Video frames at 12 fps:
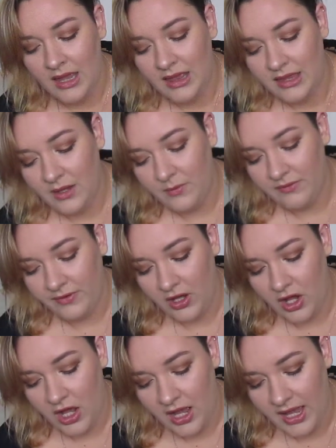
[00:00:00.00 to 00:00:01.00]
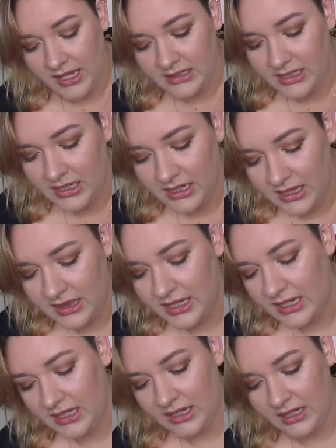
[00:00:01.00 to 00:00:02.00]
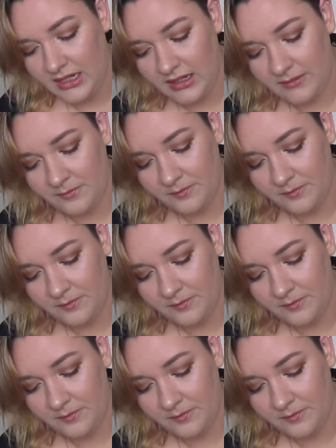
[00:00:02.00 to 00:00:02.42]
Then we've got the